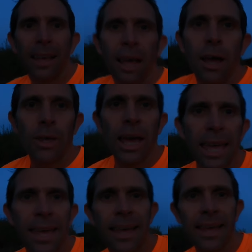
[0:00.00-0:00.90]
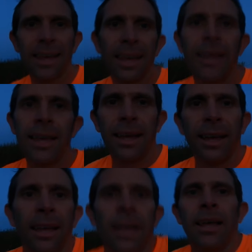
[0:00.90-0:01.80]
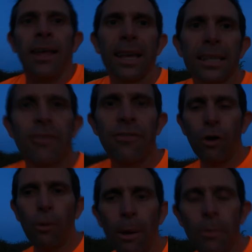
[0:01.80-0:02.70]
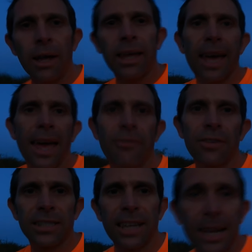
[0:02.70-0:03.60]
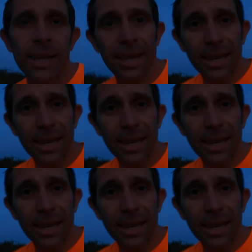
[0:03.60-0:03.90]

Okay, that's the 4x1k efforts done,